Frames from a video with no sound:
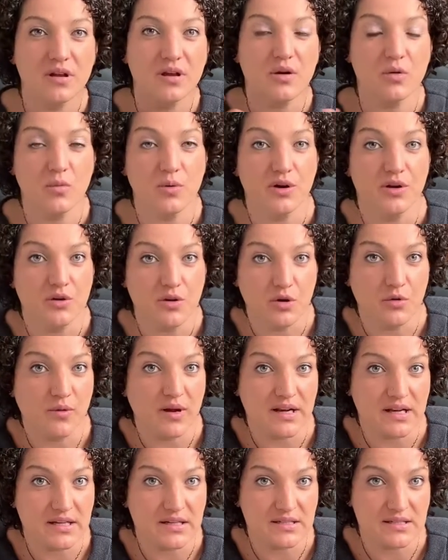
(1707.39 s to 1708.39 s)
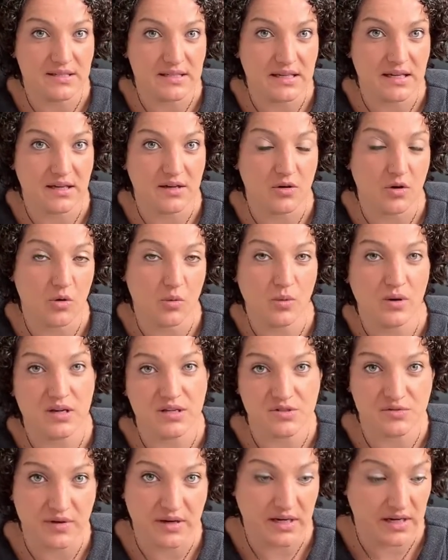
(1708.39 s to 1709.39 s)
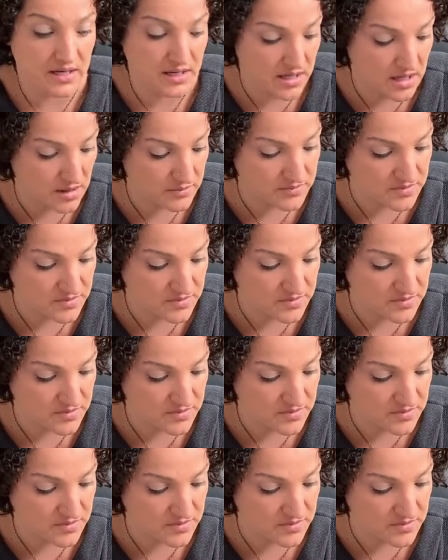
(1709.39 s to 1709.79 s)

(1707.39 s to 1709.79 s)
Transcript: when you're ready to see it, or when it's ready to come.